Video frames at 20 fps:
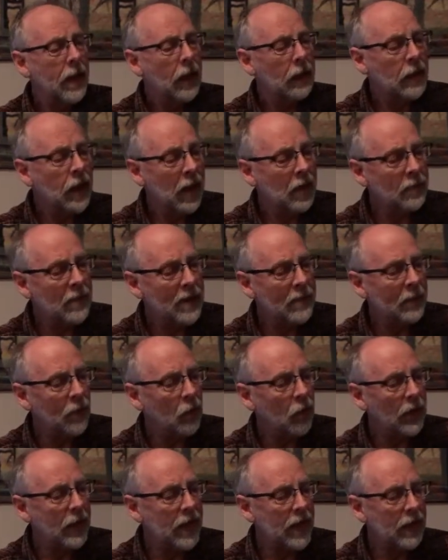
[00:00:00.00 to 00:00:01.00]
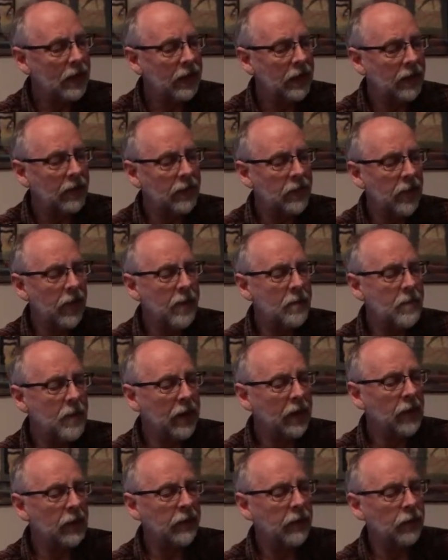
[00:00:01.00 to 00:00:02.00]
A lot of people will hit in the very
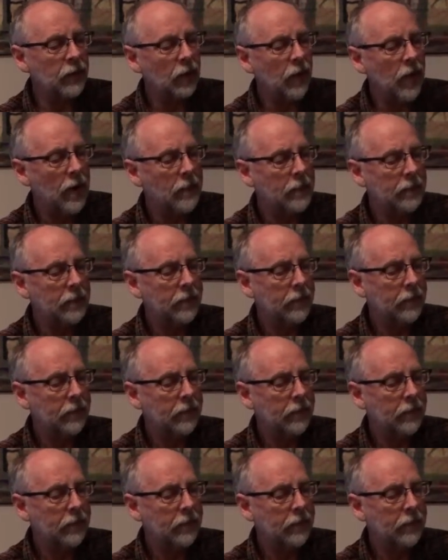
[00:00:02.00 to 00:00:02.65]
middle of the drum.